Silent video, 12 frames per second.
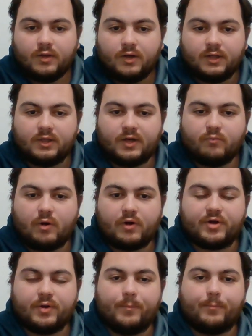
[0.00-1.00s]
Hello,
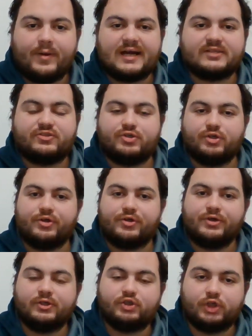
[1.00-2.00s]
welcome back to the
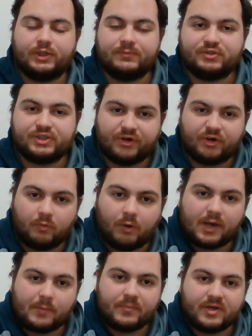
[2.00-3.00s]
YouTube channel.
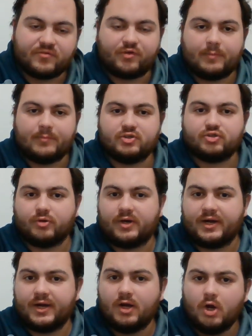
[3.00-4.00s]
I am Nick from
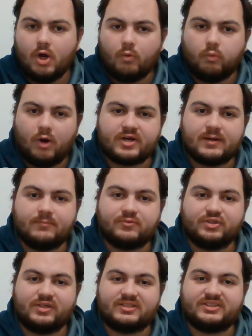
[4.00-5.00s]
Australia. Welcome
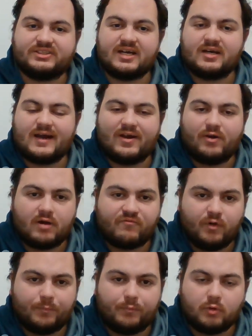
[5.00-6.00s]
to the Saturday Night
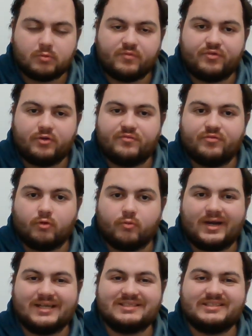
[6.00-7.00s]
Football review for
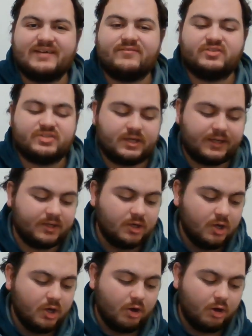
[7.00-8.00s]
round 17
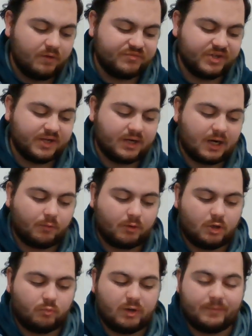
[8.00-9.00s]
of the
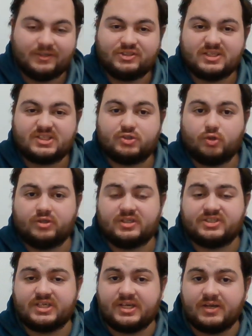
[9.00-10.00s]
NRL, where we just saw the
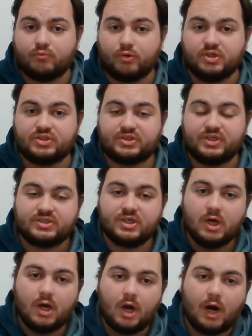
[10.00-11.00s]
Sydney Roosters
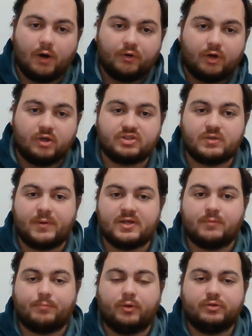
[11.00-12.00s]
hold on to beat
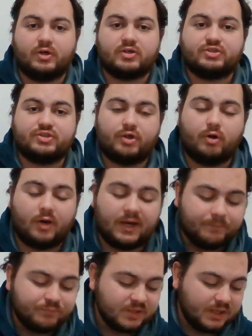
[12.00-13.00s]
the Bulldogs
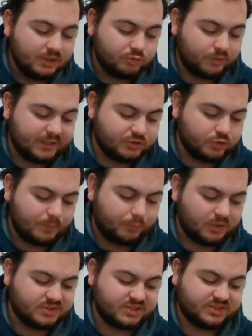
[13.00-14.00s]
tonight. 22
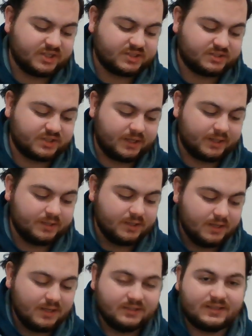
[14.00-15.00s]
points to 16
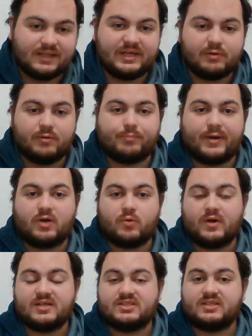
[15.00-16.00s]
down there at
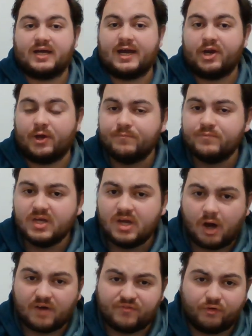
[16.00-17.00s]
Bankwest Stadium.
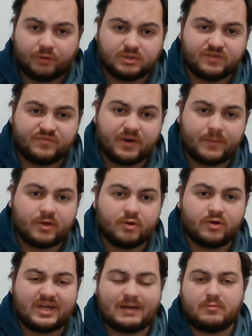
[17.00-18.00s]
I thought it was a very
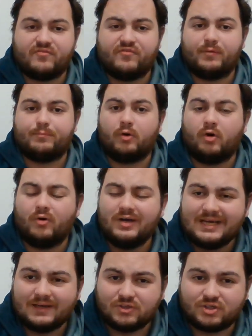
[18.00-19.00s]
good game of football.
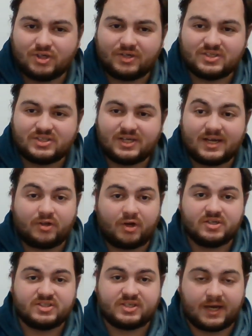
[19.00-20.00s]
It was good to see a
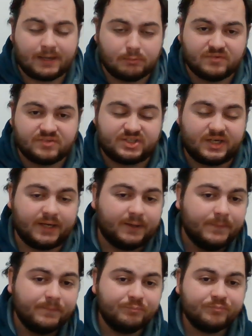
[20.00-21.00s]
close game. We've
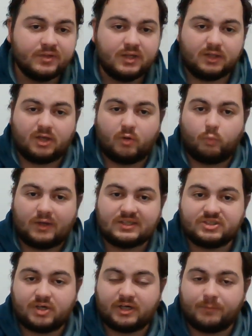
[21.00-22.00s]
seen a lot of
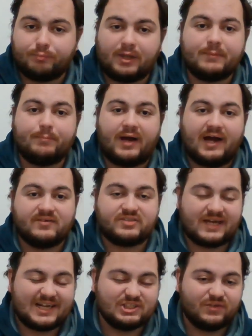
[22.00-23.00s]
one-sided bloodbaths
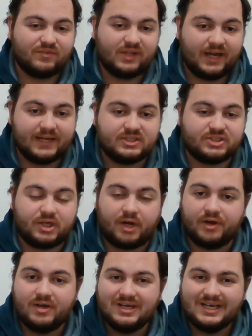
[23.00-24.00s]
as of late,
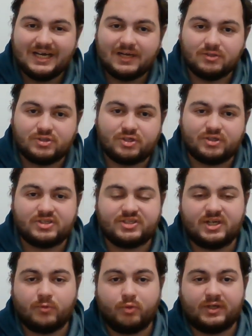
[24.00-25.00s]
so it was good to
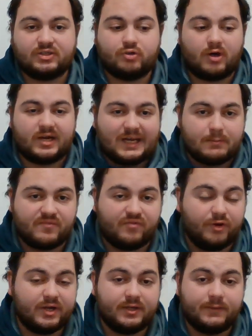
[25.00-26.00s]
see a really tight game of
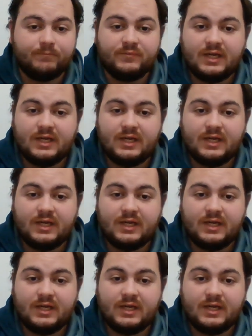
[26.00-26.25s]
footy and